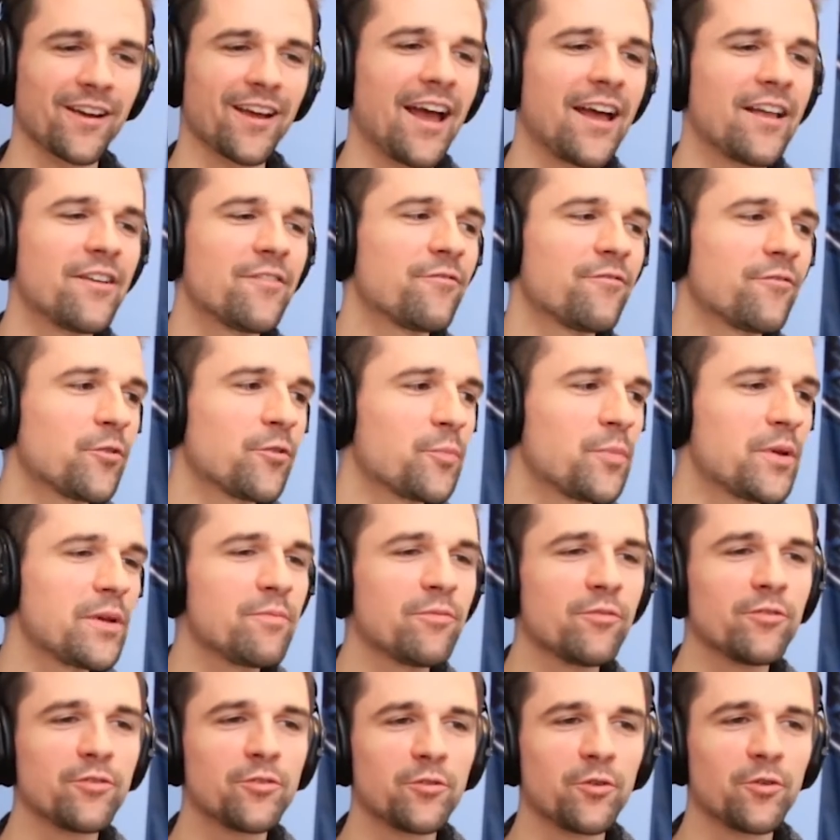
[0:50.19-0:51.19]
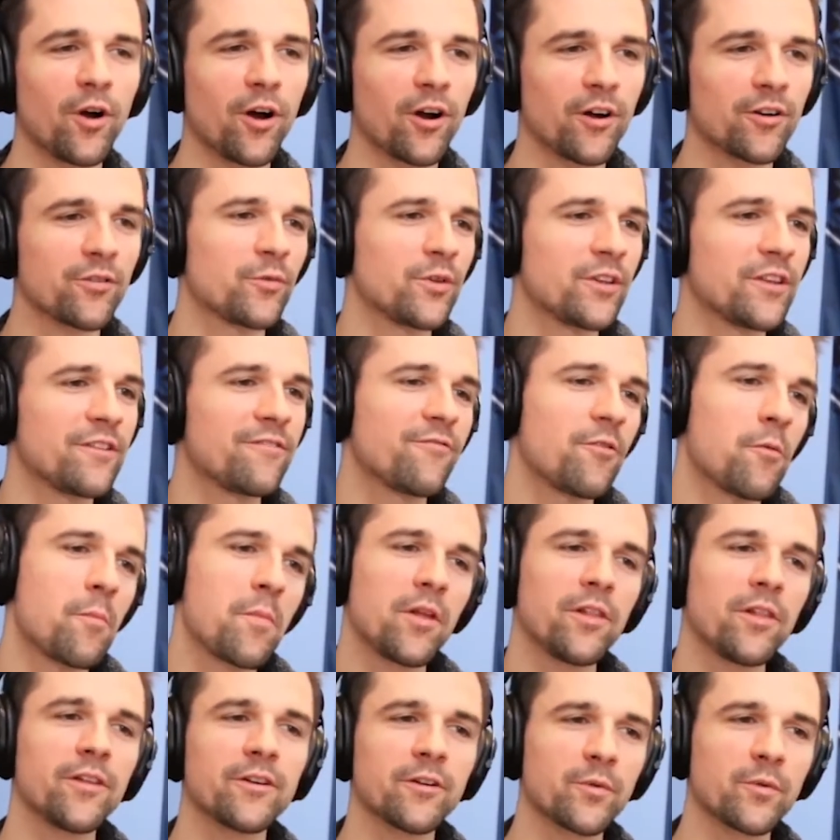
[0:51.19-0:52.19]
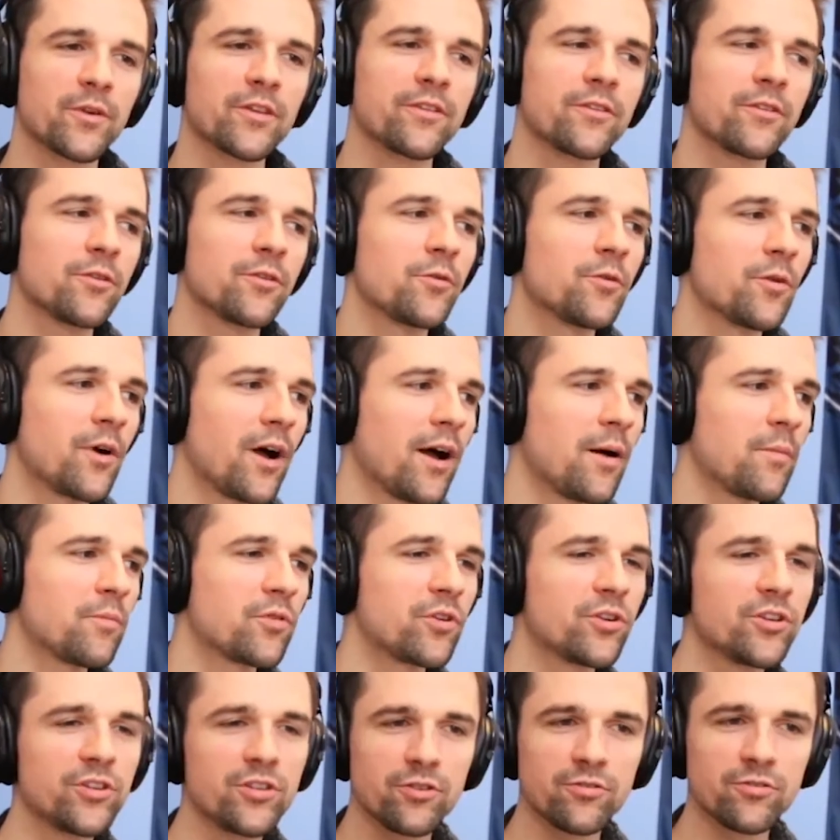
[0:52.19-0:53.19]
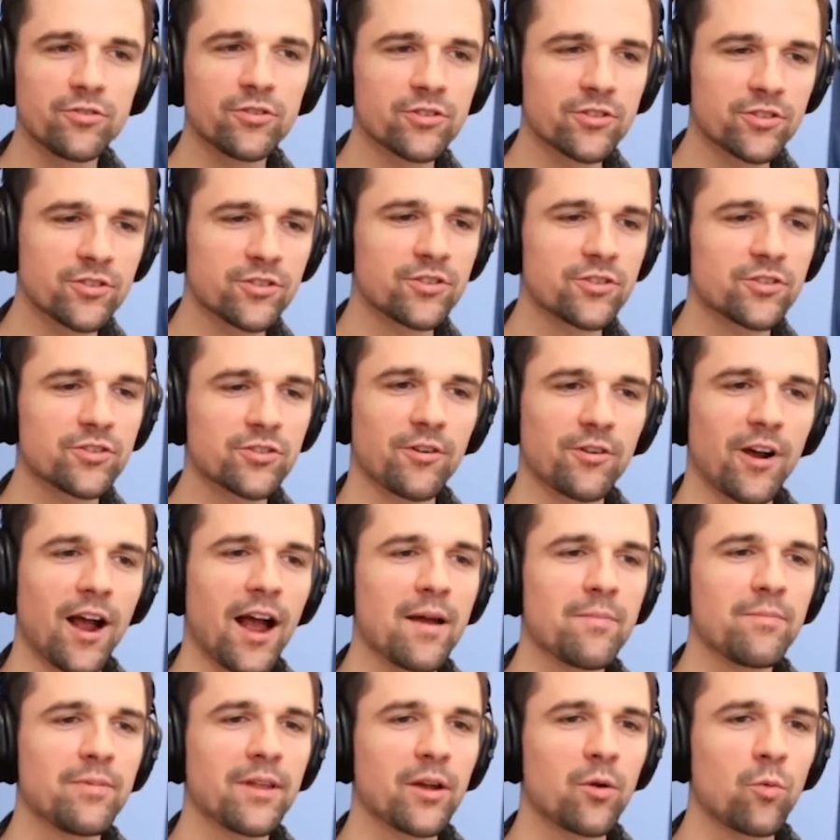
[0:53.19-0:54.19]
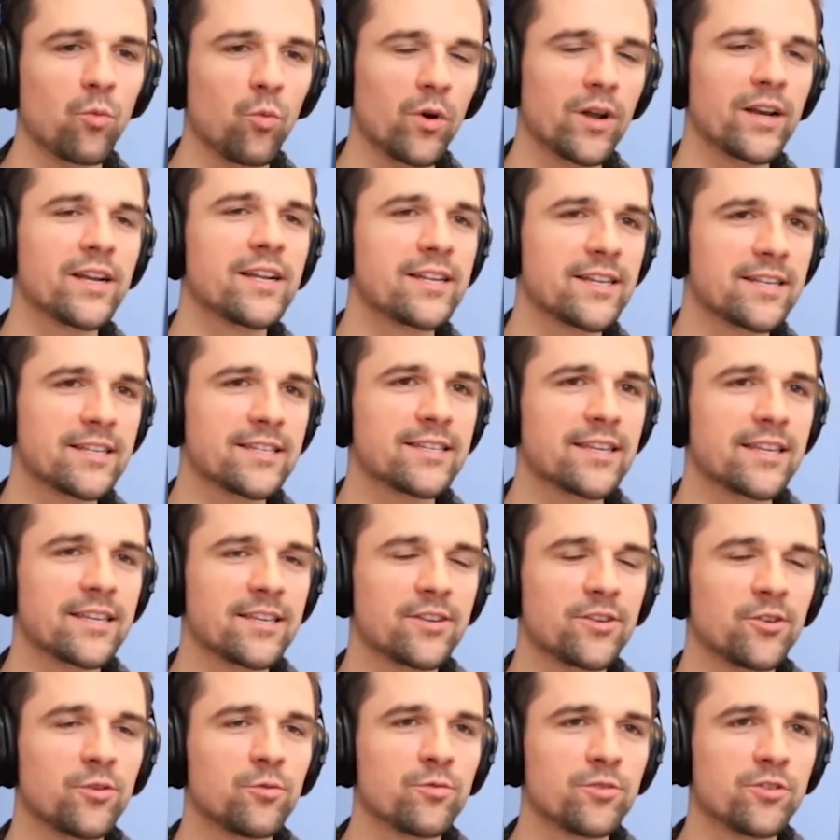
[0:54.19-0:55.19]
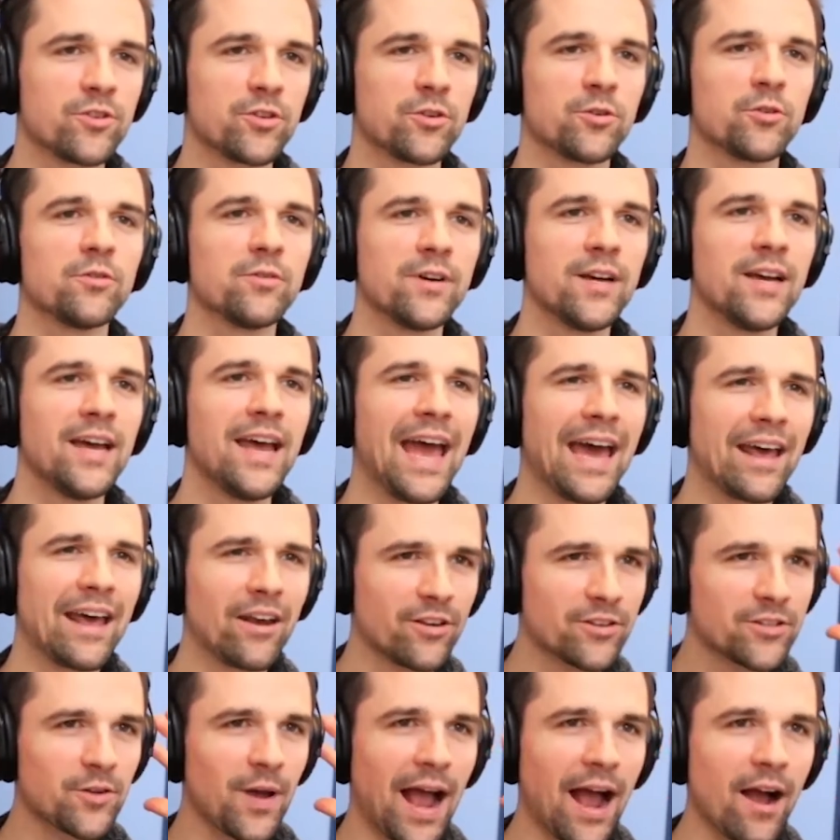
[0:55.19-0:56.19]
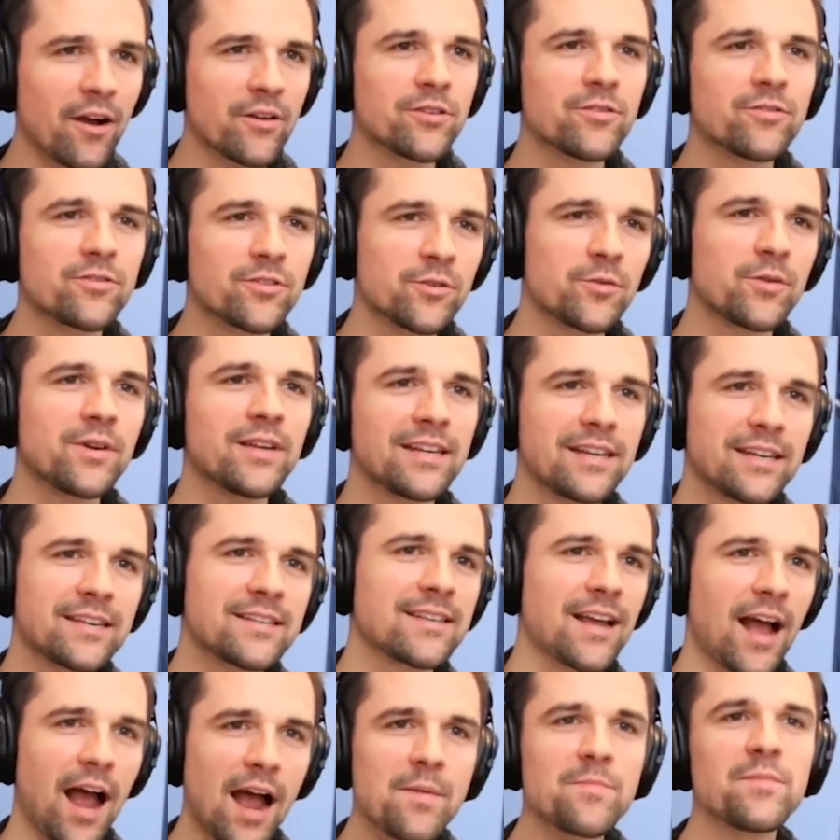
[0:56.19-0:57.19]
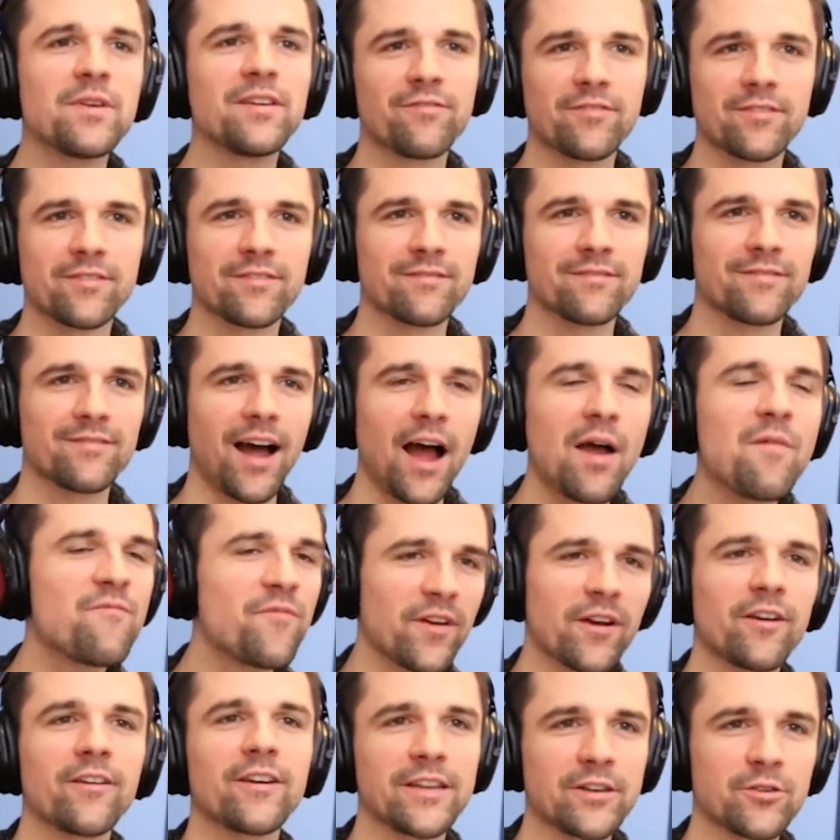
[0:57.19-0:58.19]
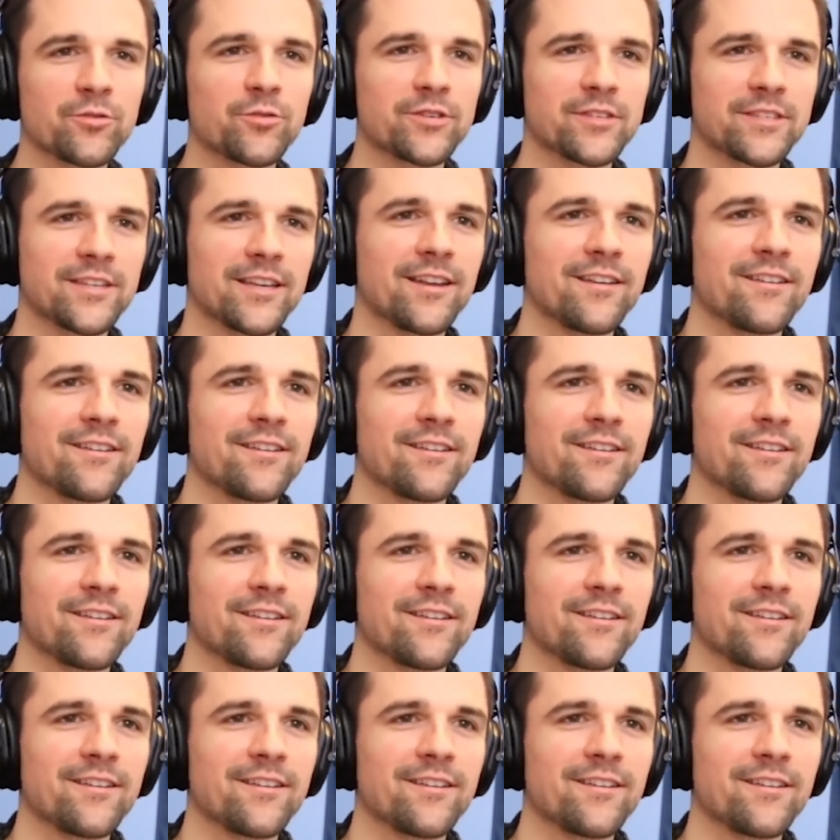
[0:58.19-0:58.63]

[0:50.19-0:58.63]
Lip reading: And for people who aren't really familiar with you, could you just describe like what it is that you do and also how you do it? Because I'm very interested.